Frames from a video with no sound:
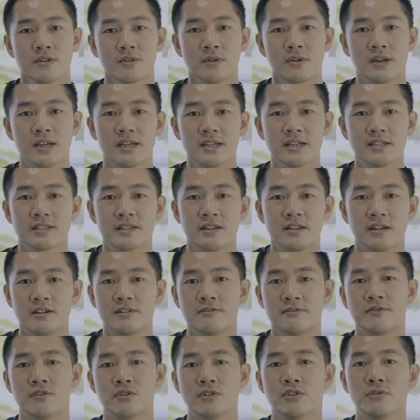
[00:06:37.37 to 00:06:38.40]
whereas
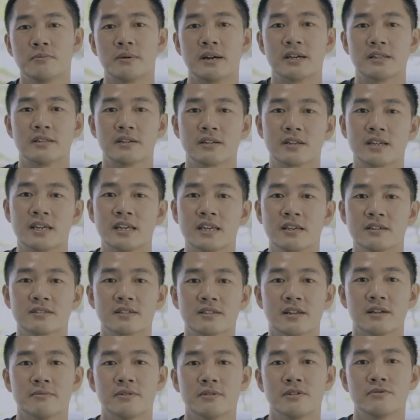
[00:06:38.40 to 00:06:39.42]
followed by the king
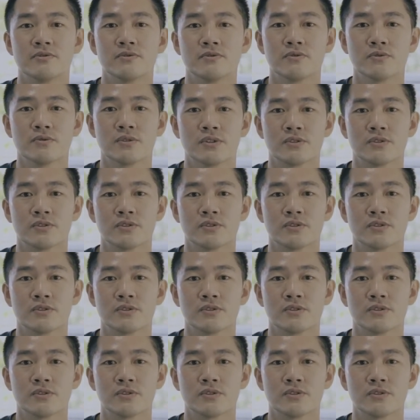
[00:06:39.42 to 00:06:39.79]
salmon,